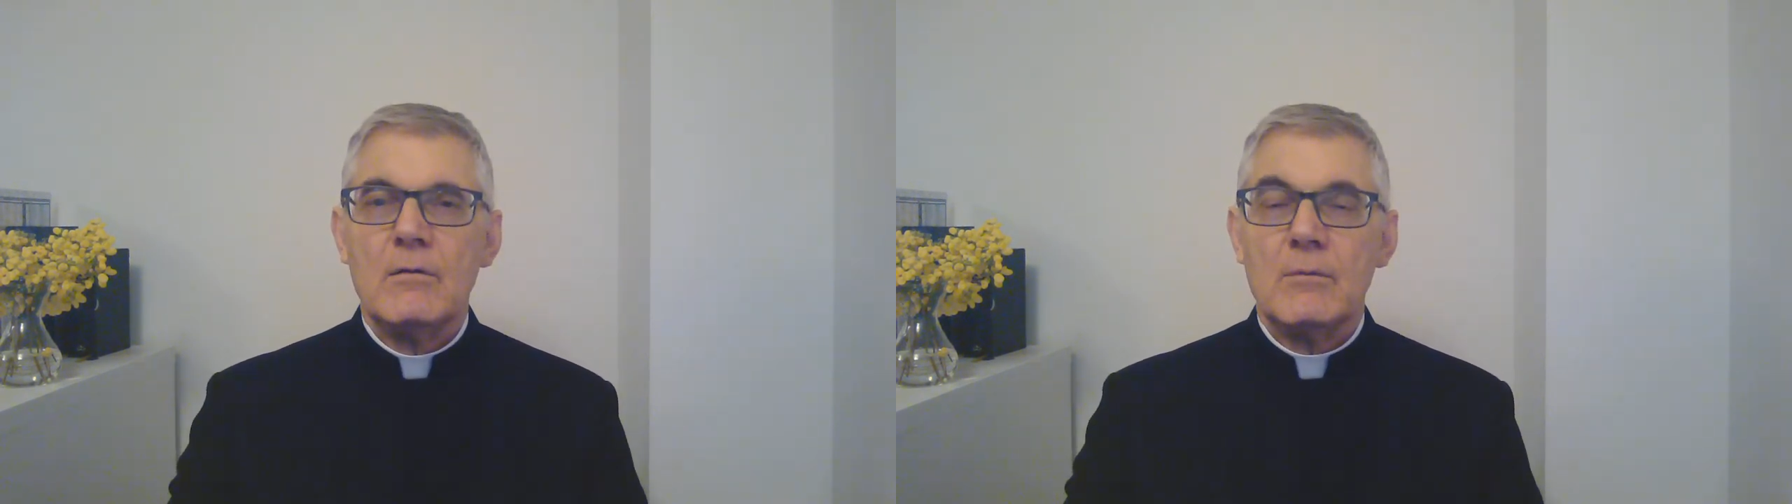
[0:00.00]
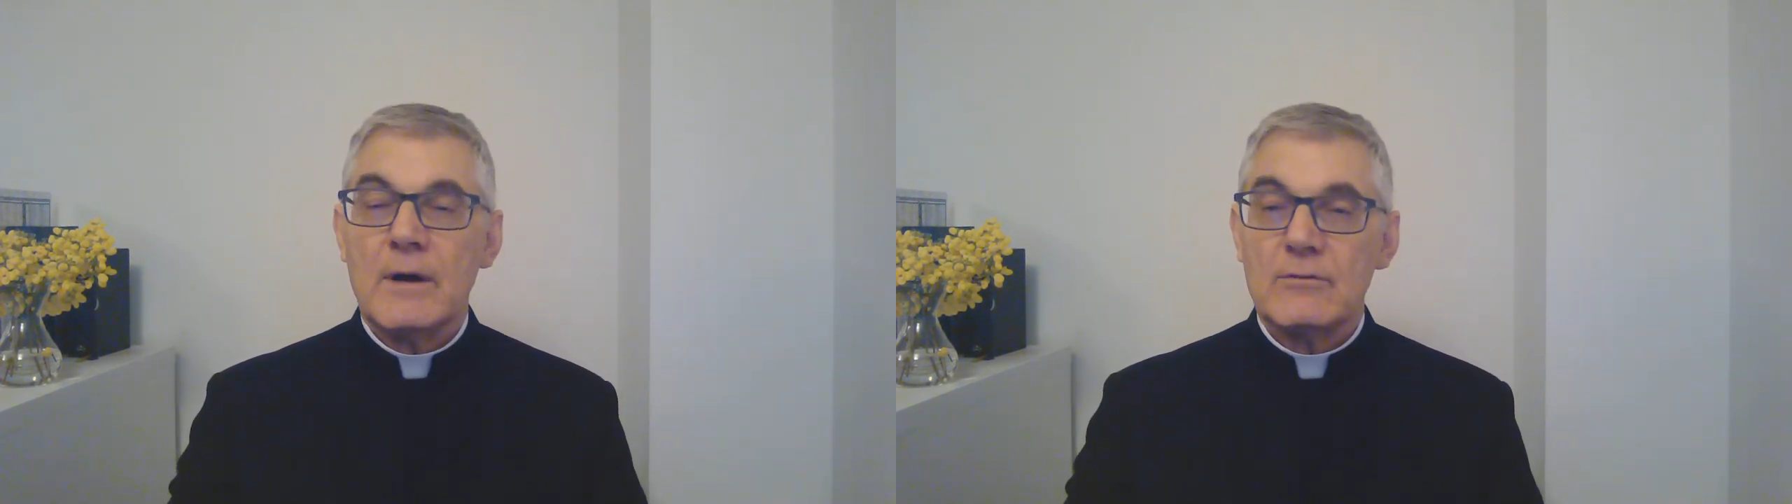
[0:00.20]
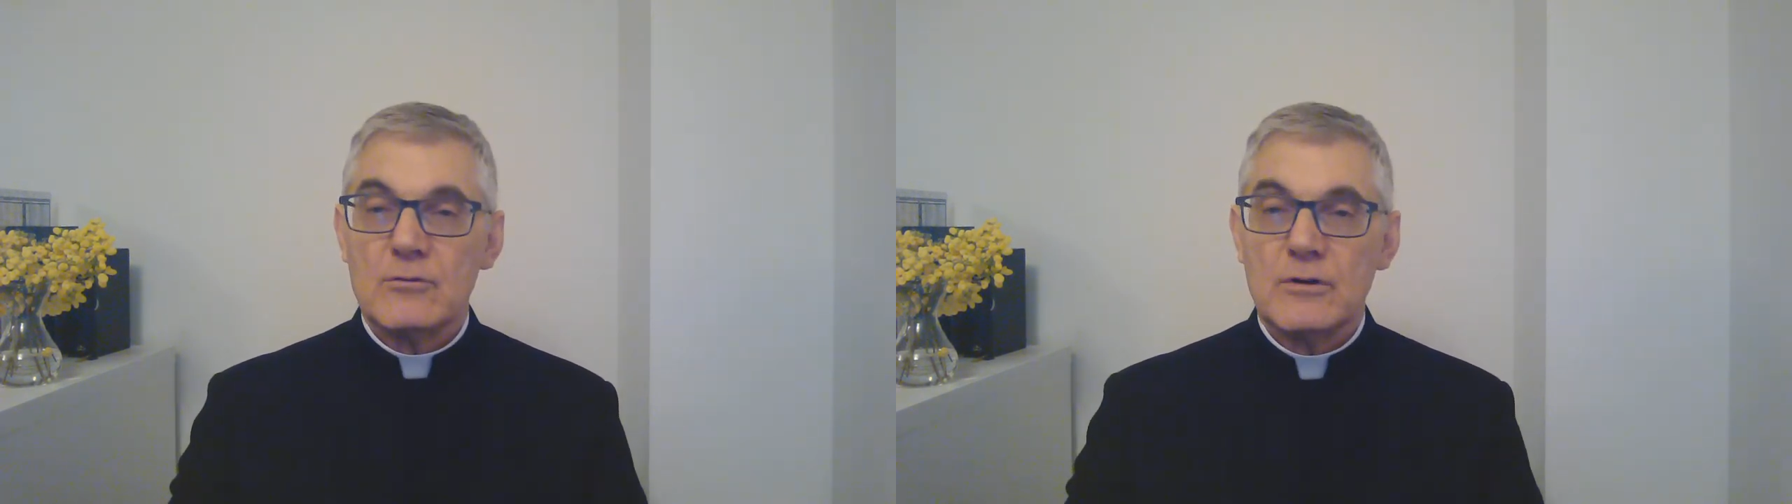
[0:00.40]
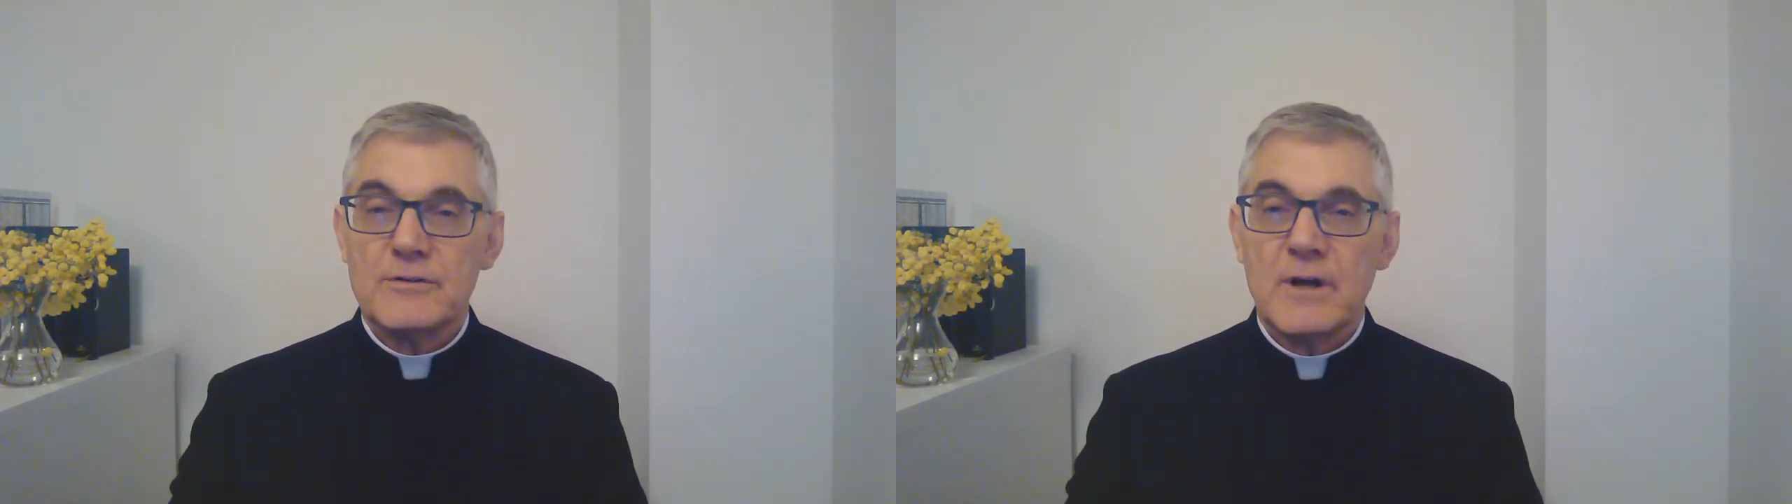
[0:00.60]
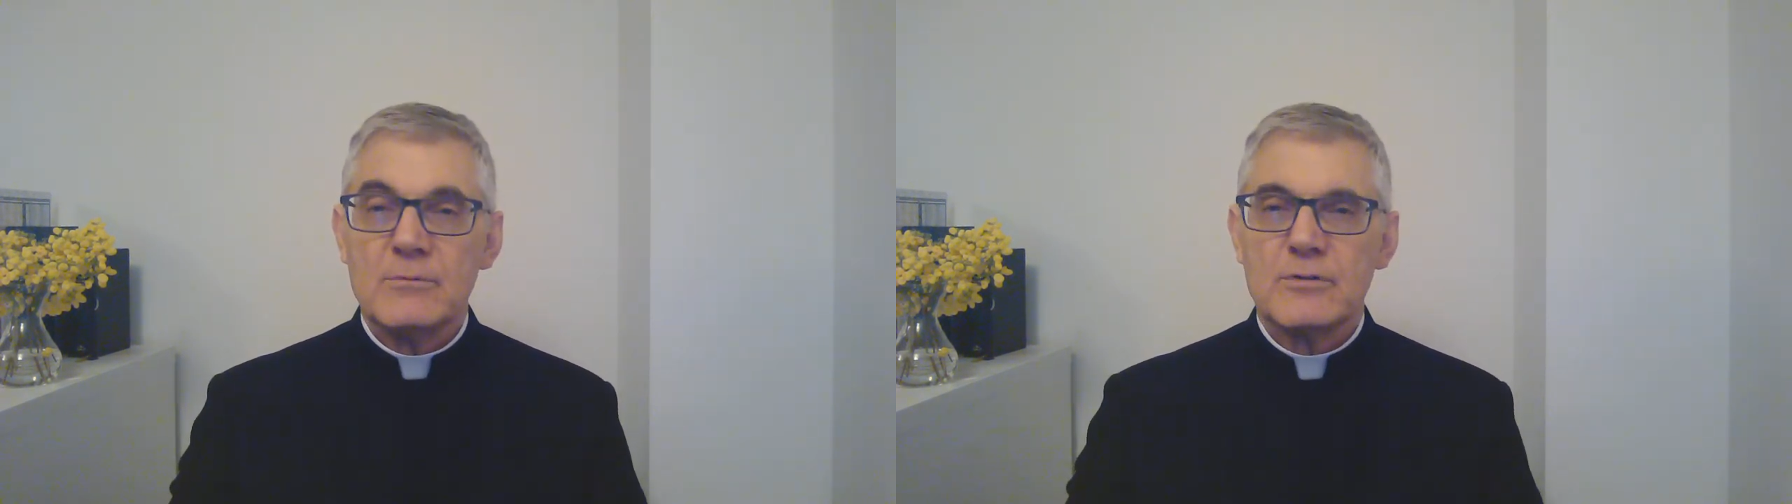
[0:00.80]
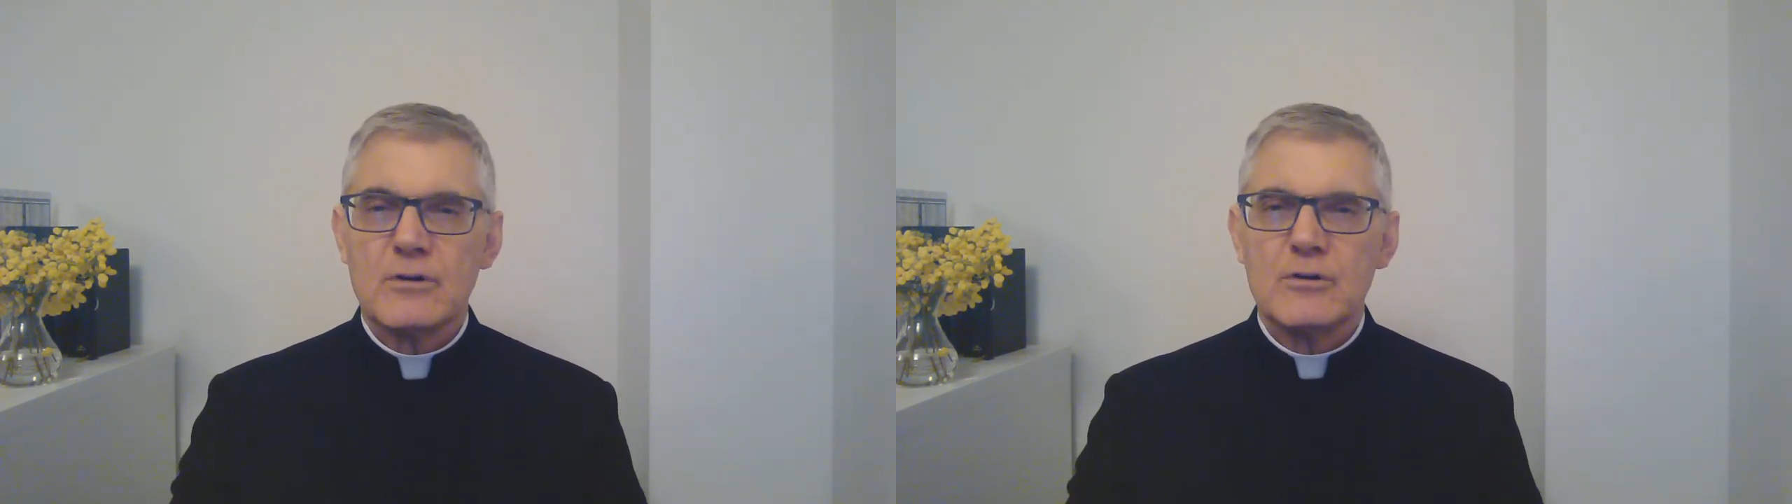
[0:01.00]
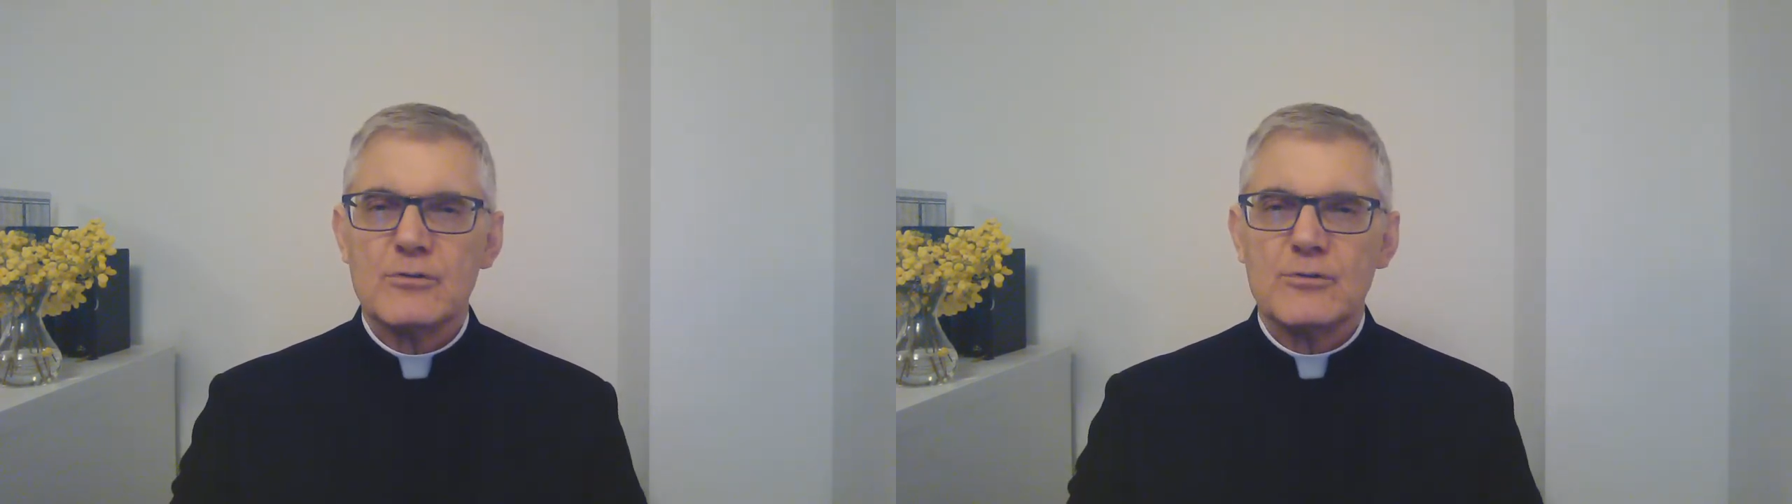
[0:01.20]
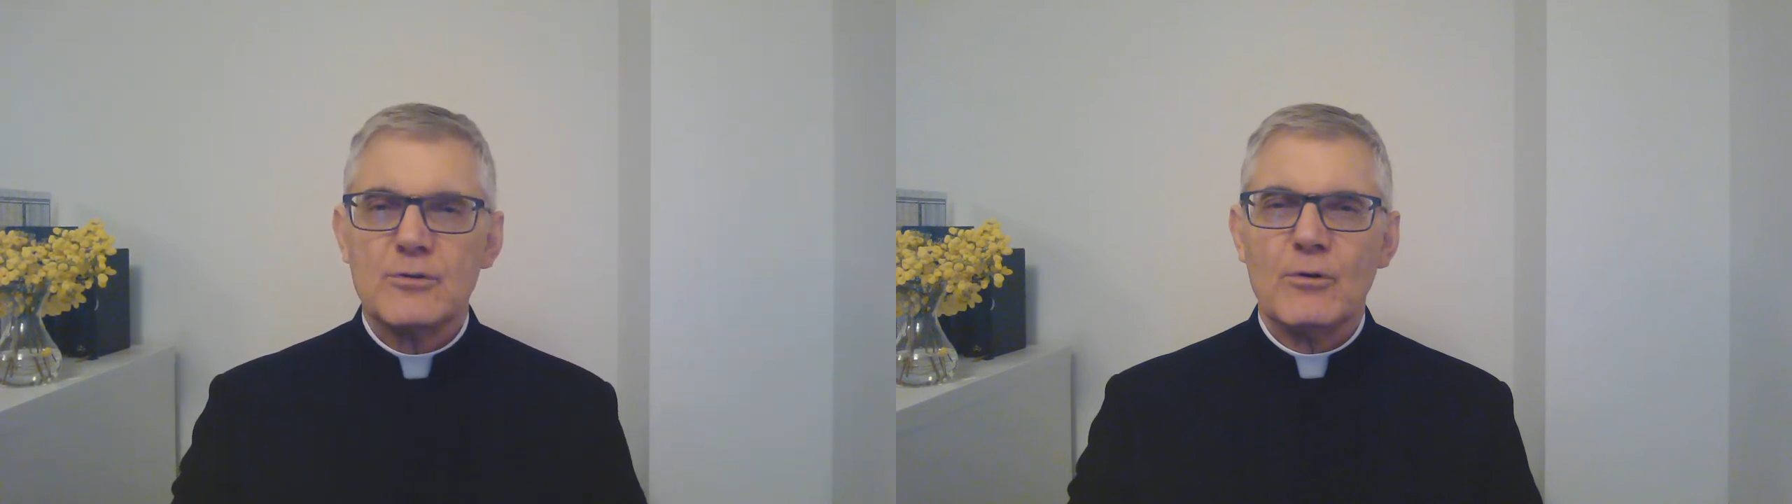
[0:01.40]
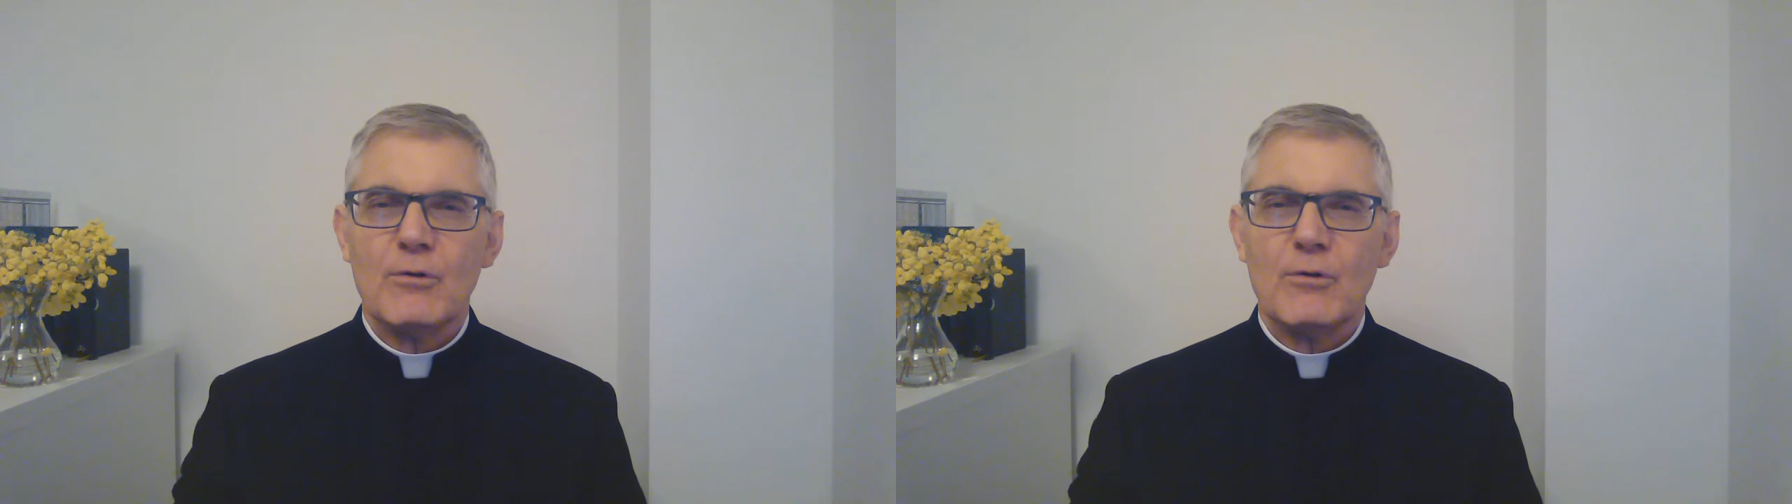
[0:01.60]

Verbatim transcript: We haven't got time to go through